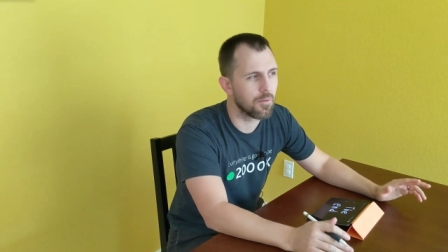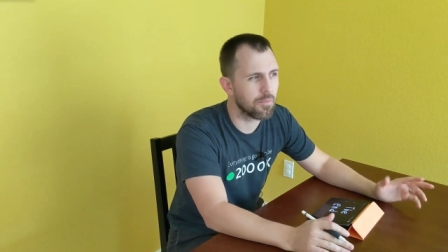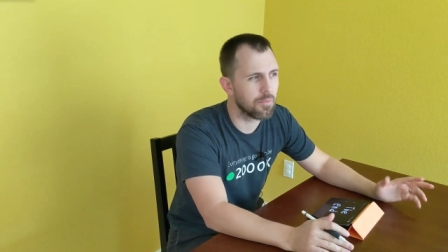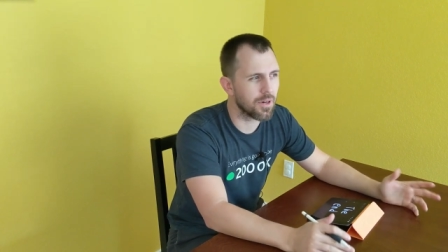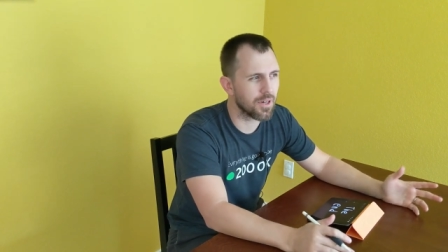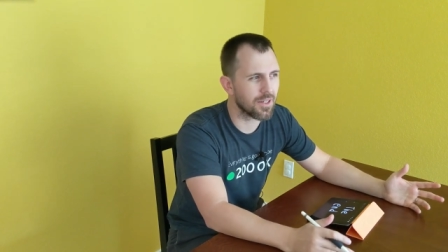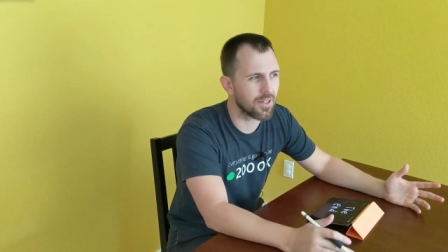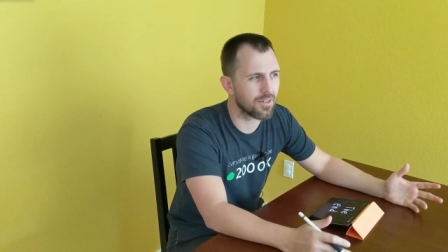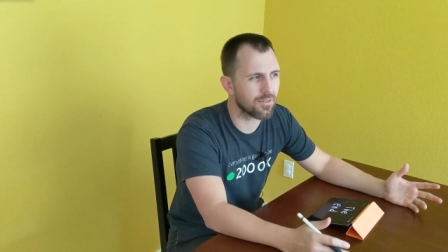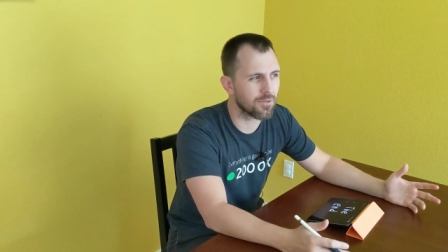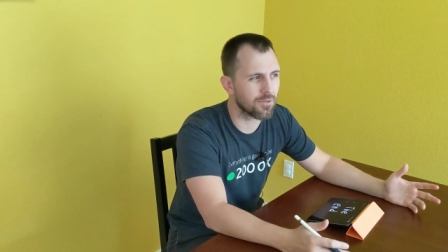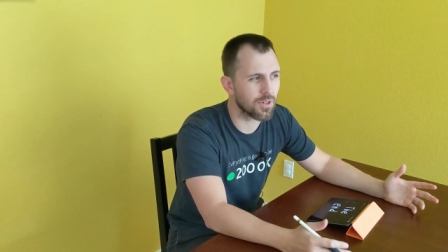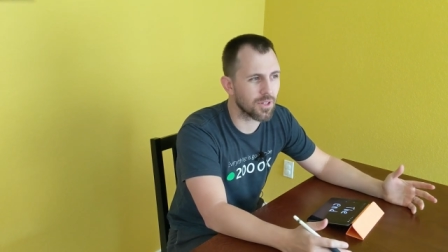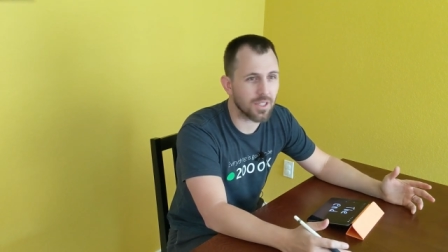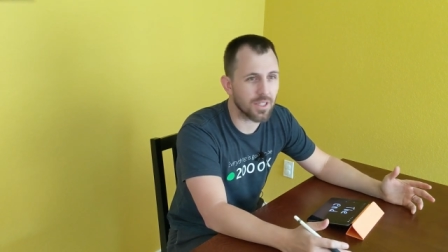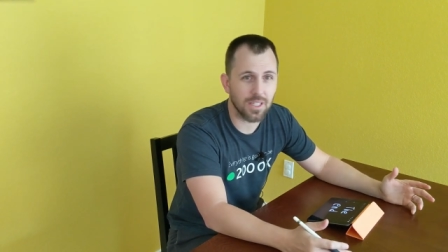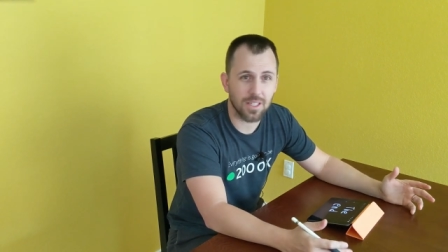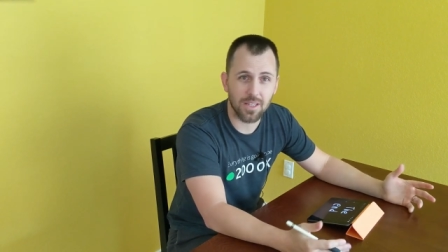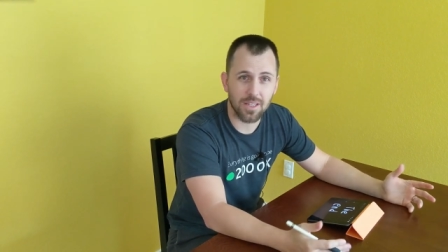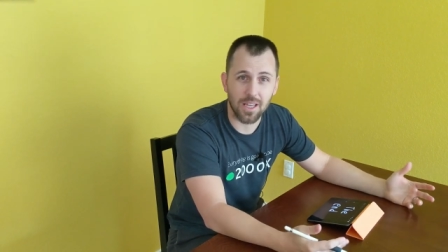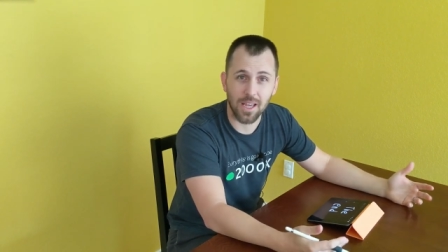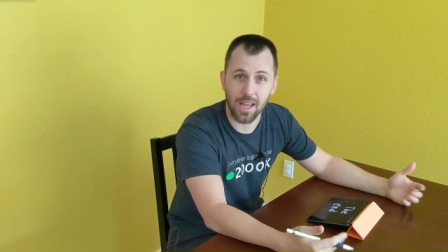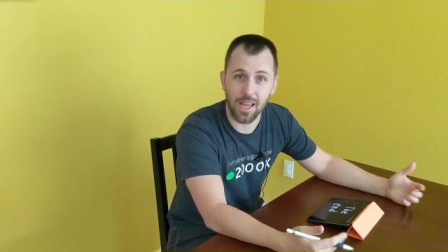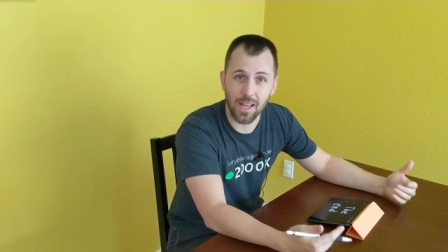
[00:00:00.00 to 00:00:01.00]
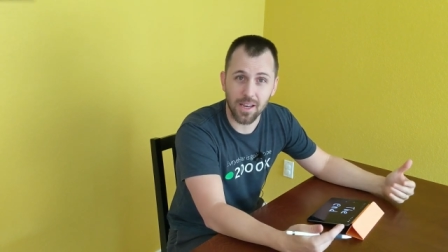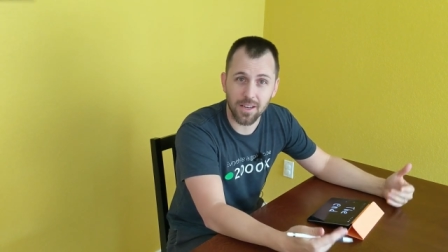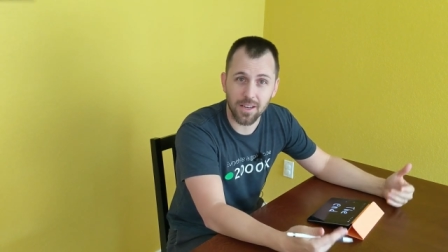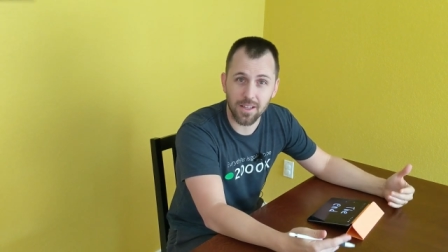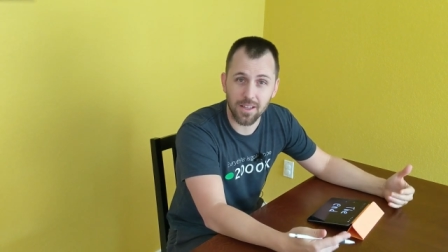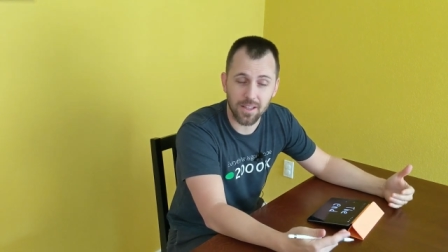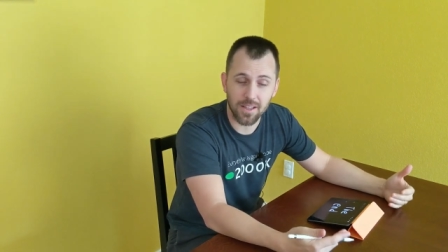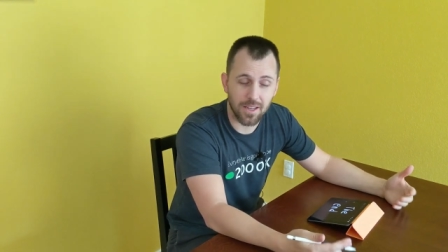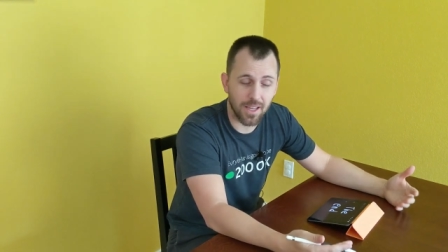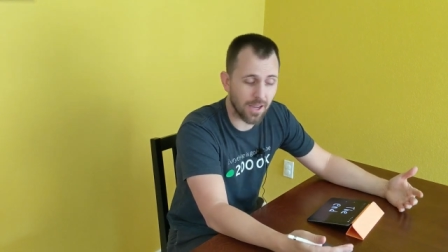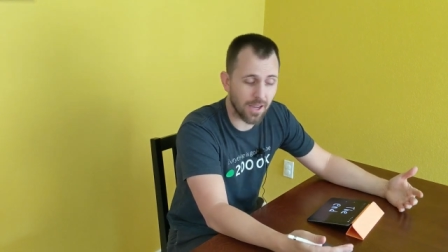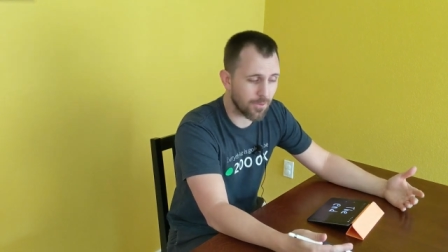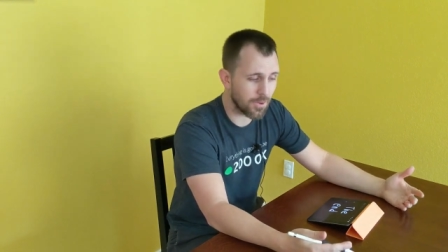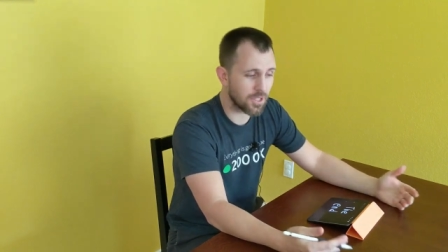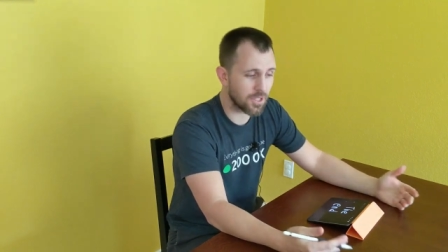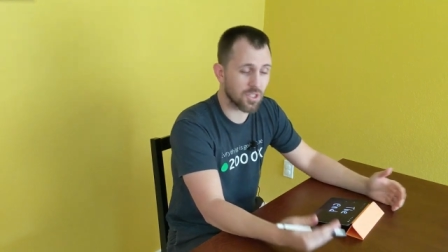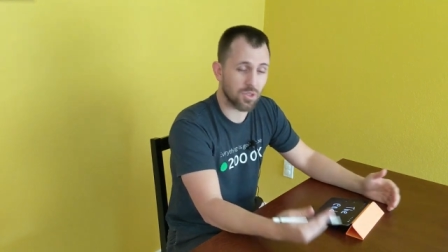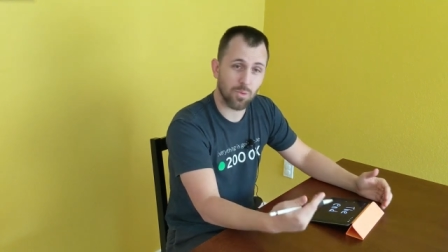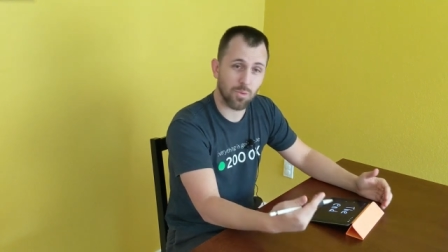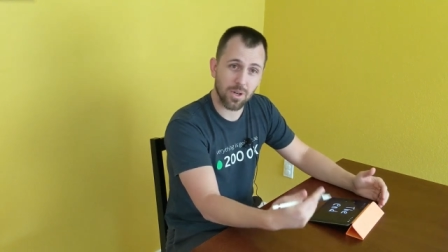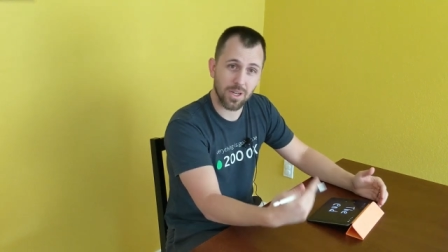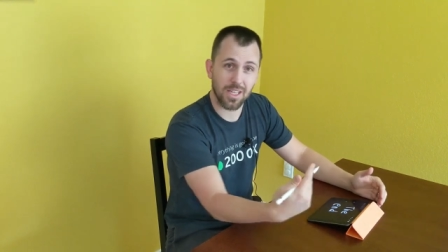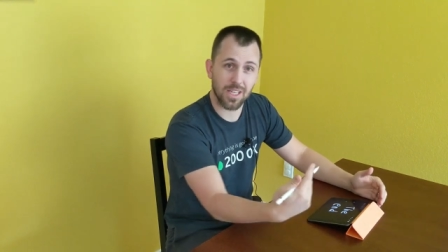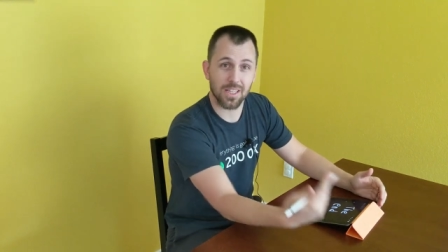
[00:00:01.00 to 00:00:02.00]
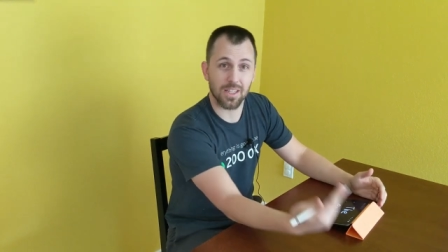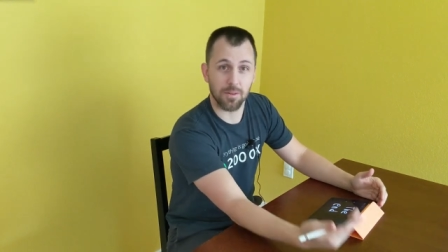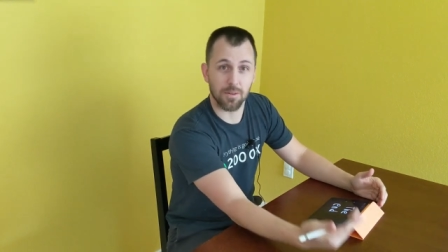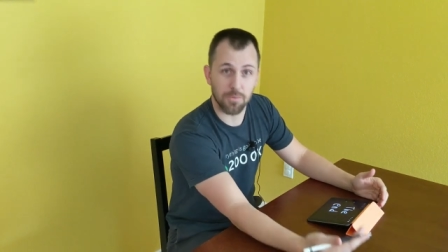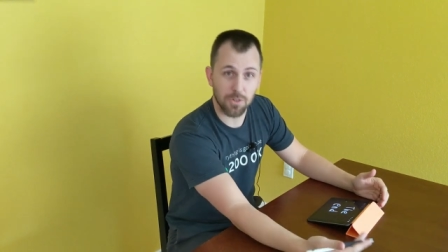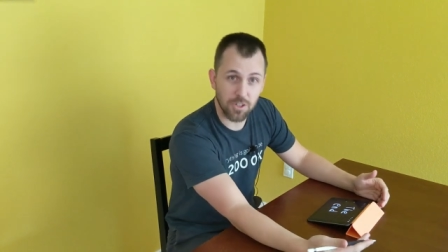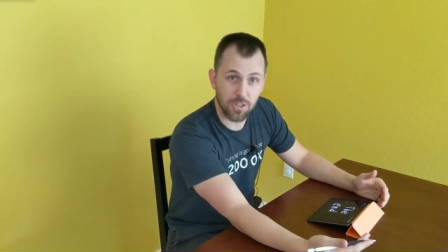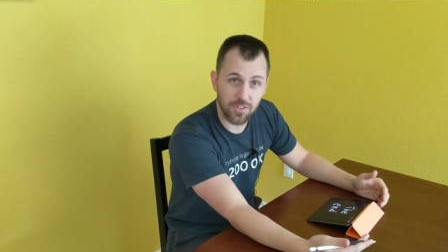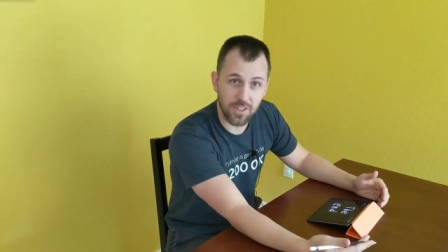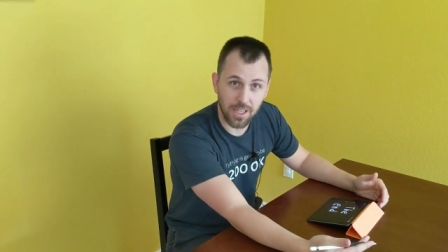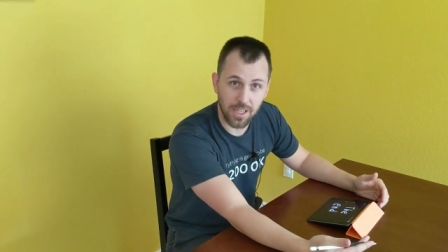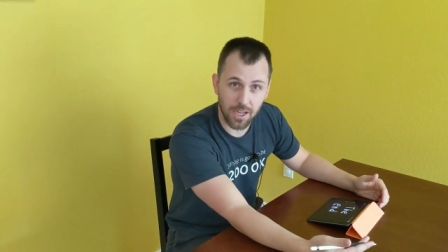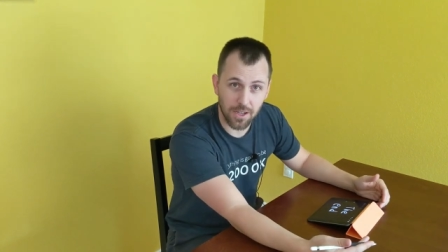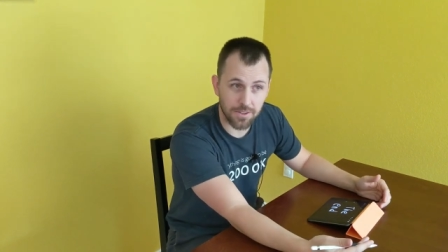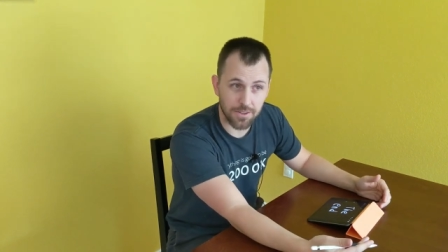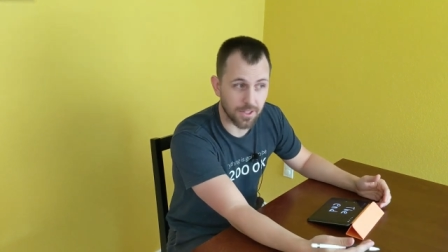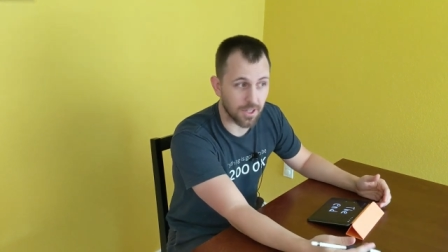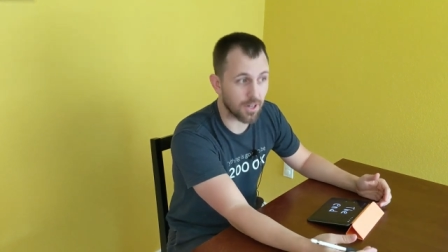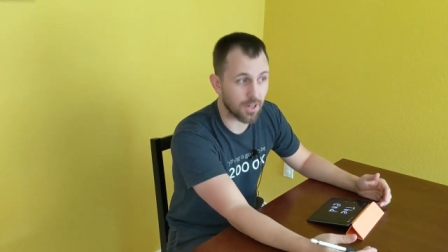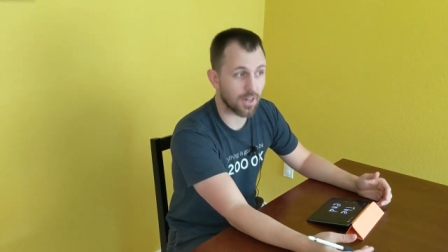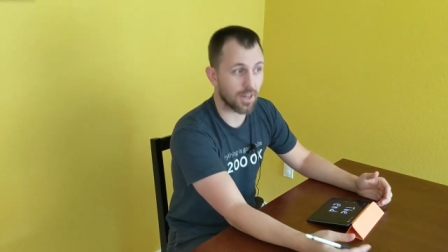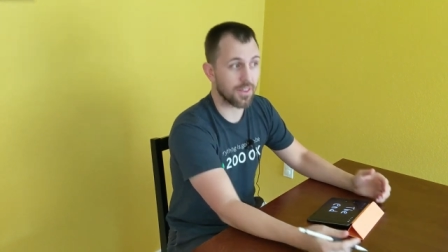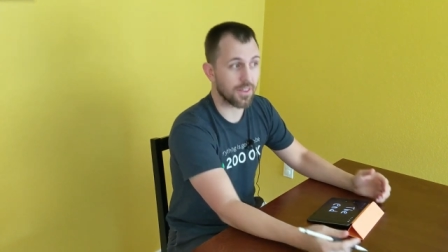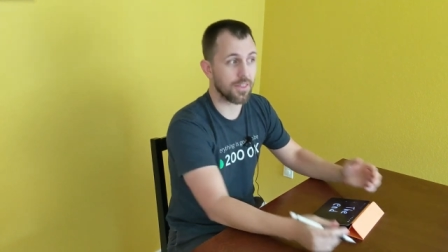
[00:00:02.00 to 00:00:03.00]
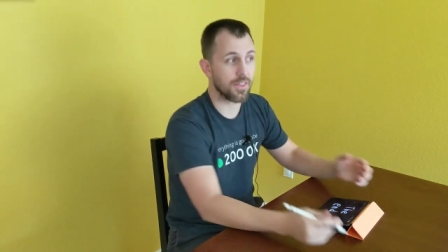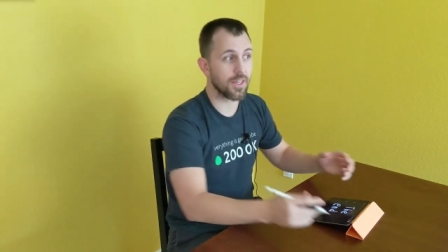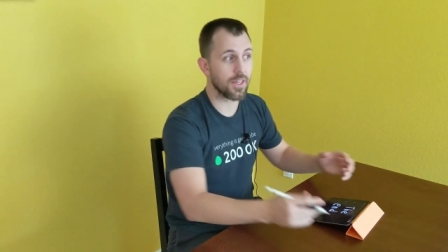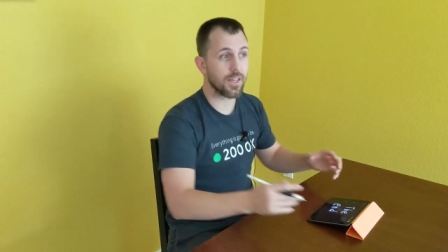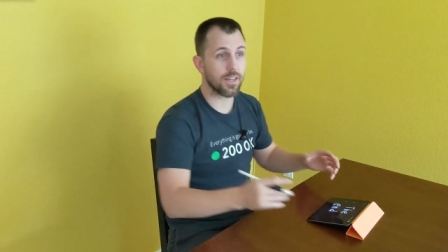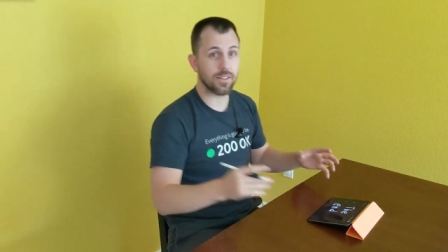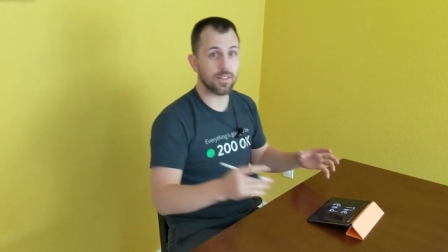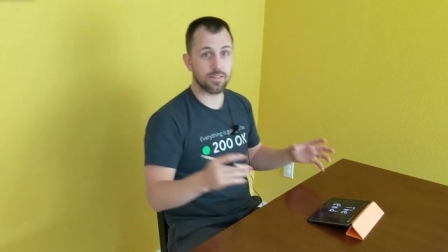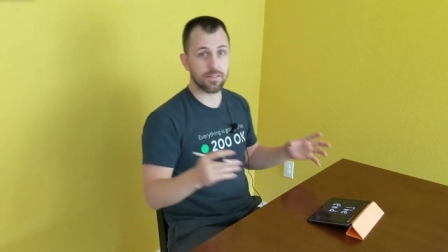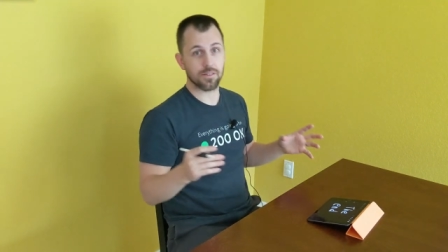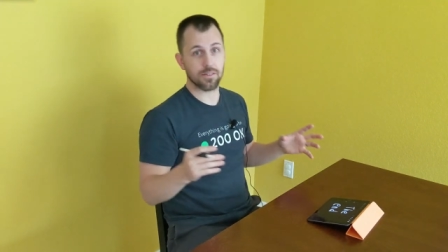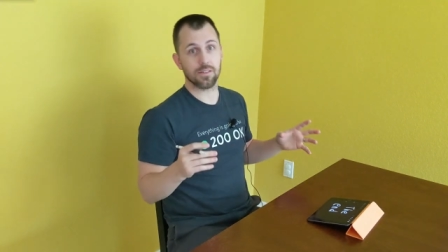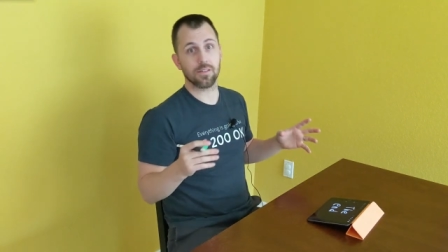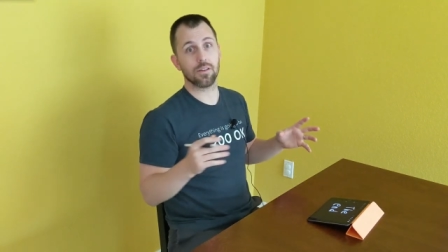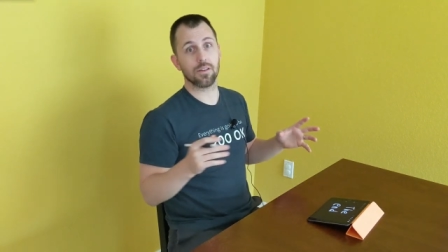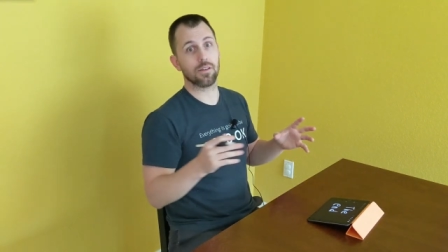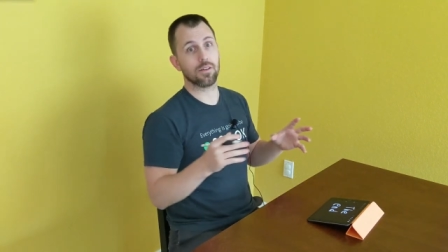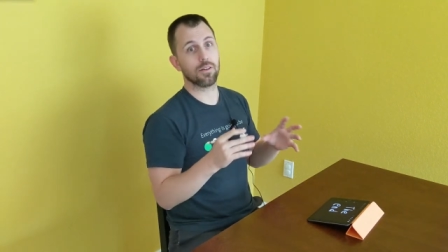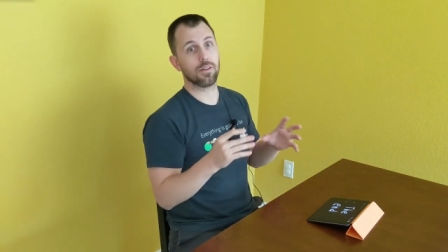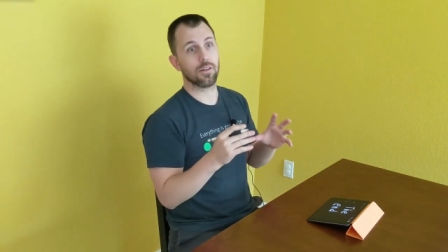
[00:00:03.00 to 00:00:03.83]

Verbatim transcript: But really the end of the day, we just wanna get the movie out there and this,